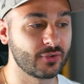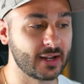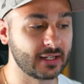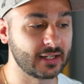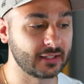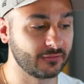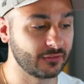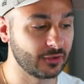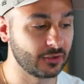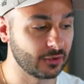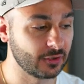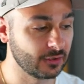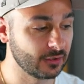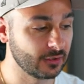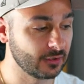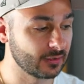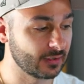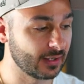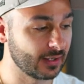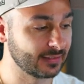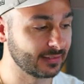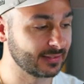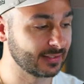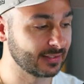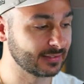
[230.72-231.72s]
trading view,
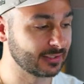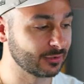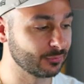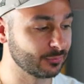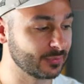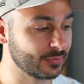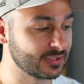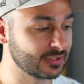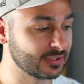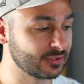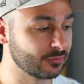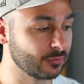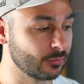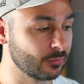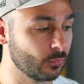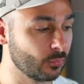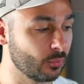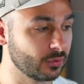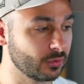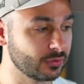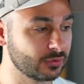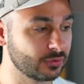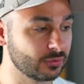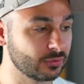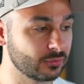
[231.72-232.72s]
I'd get the risk to
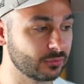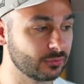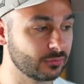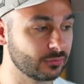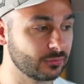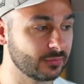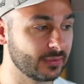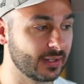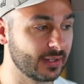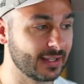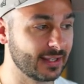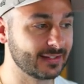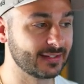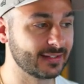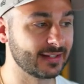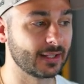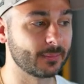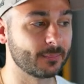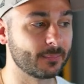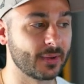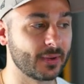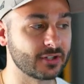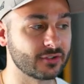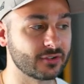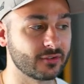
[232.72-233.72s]
reward tool, and then
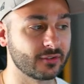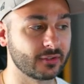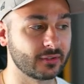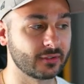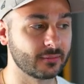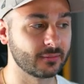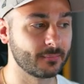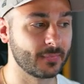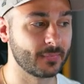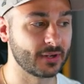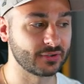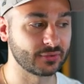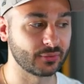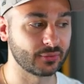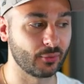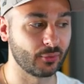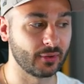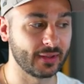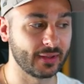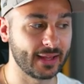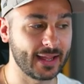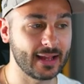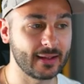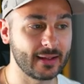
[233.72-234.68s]
I'd measure it all